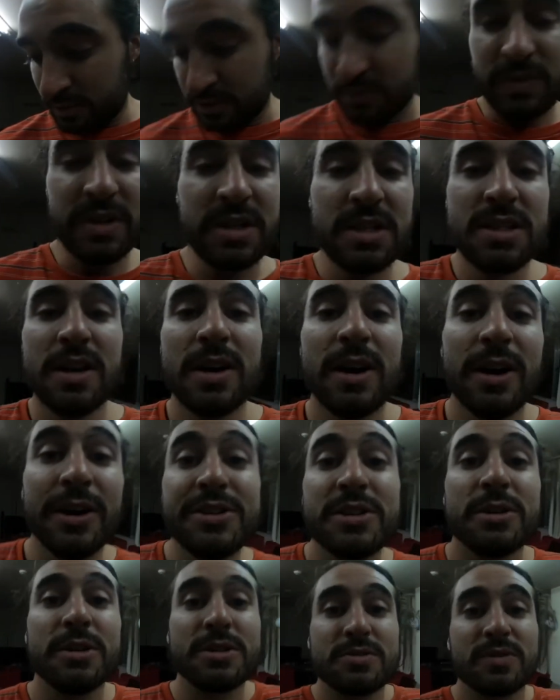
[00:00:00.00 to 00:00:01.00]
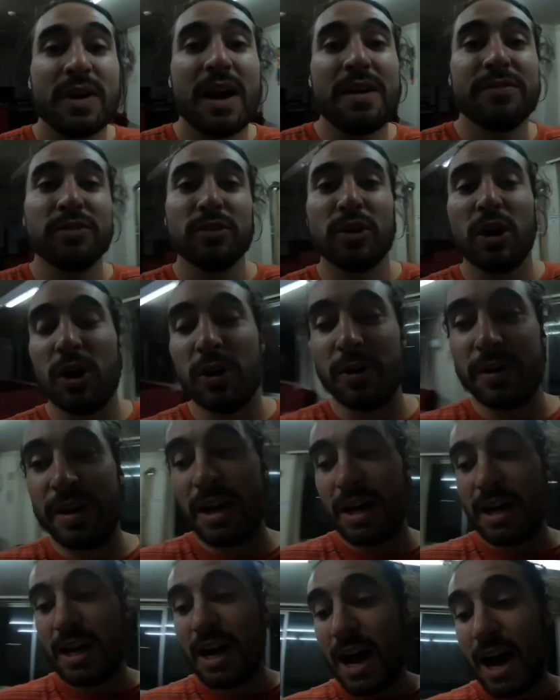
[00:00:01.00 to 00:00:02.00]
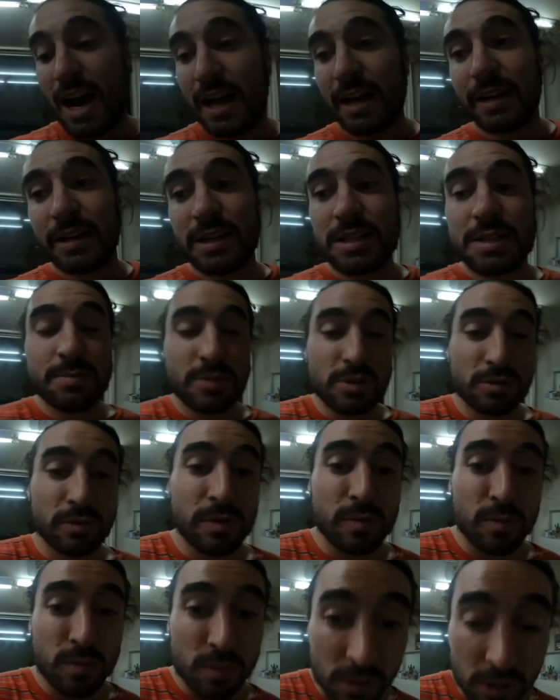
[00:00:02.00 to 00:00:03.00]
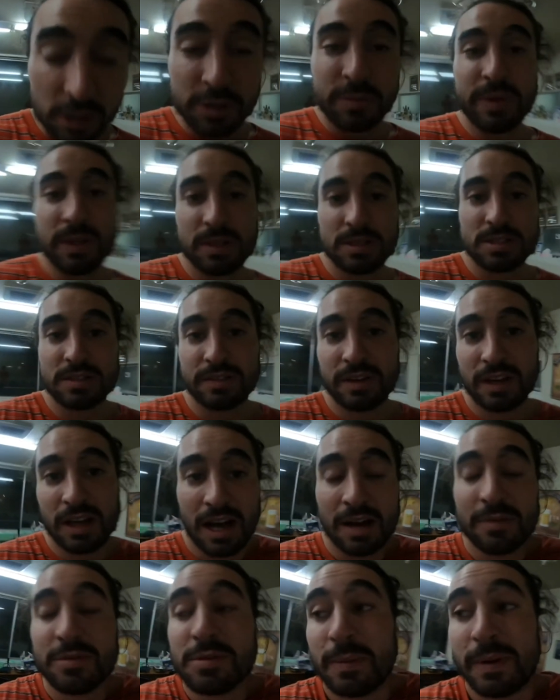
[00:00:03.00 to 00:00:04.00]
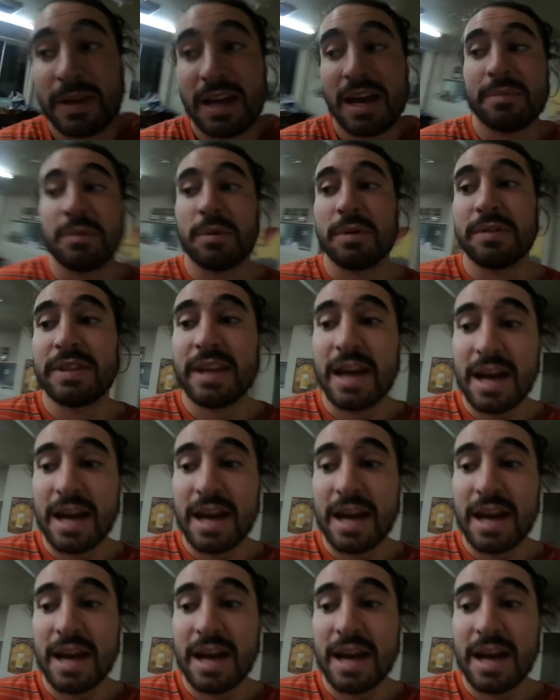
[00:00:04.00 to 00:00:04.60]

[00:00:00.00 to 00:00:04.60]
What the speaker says: was returned to its rightful owner. I got a small reward because of it. I'm just pretty happy with